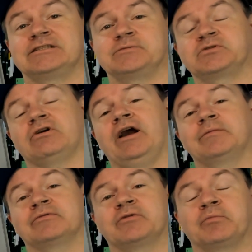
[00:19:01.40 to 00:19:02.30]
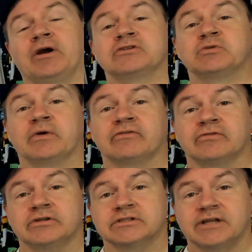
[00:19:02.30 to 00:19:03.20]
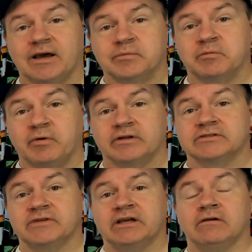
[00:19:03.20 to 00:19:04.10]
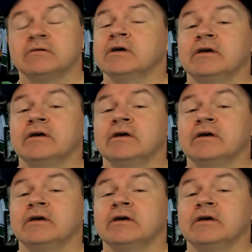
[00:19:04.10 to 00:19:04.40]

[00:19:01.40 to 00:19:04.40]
subscribe if you're browsing your way through, you just happened upon this video.